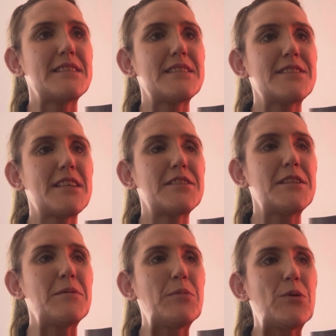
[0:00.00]
such an
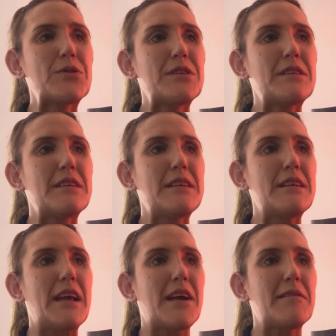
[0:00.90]
important
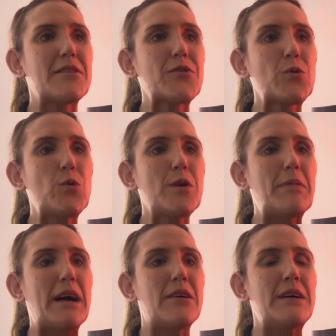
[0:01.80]
area to talk
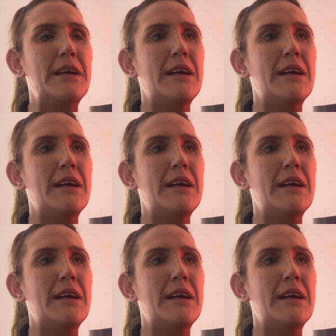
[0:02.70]
about.